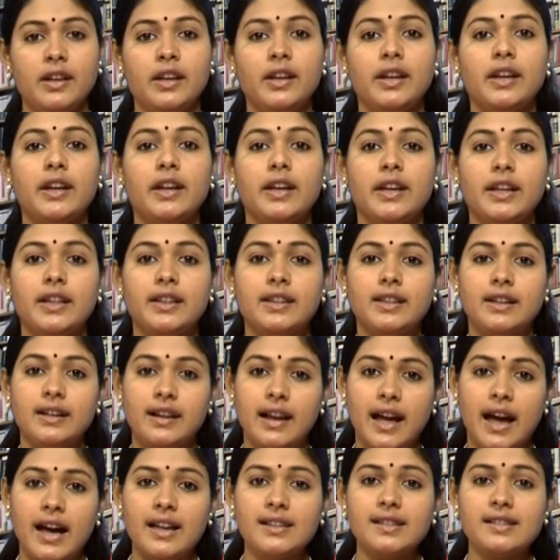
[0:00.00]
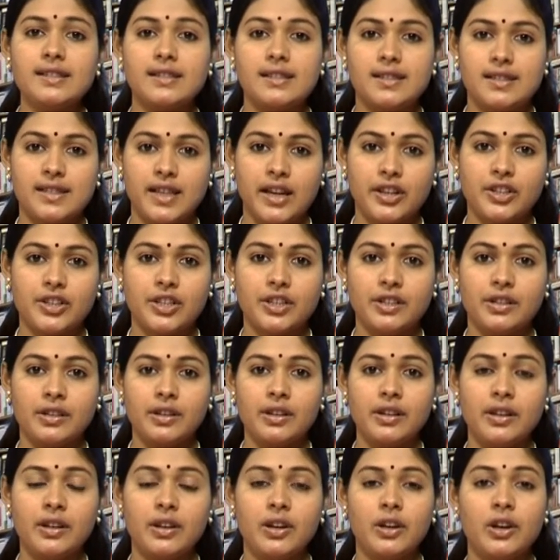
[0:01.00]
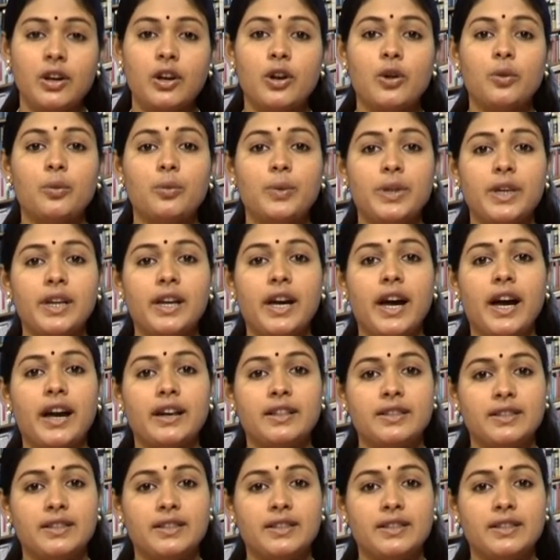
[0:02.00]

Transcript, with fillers: In the last session, we had